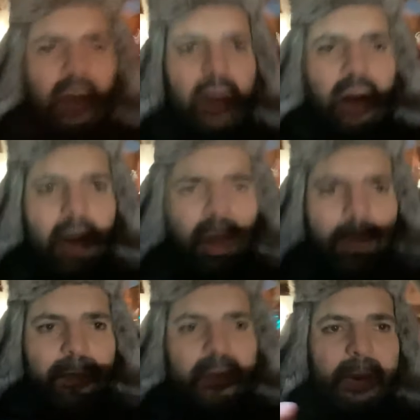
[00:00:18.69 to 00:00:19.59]

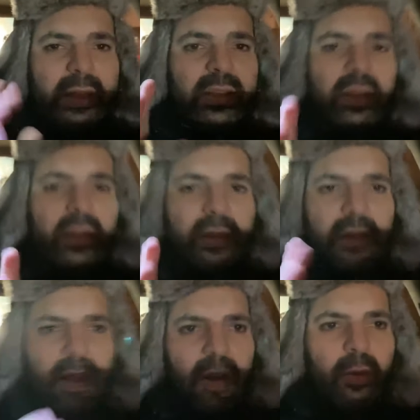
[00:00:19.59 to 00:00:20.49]
depending on
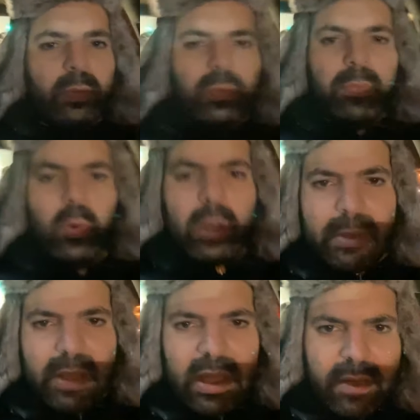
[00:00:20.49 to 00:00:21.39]
how well
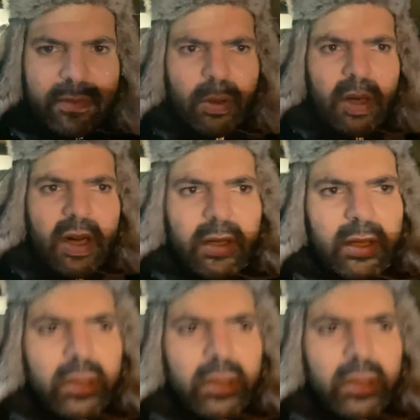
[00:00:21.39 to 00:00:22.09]
behaved you are.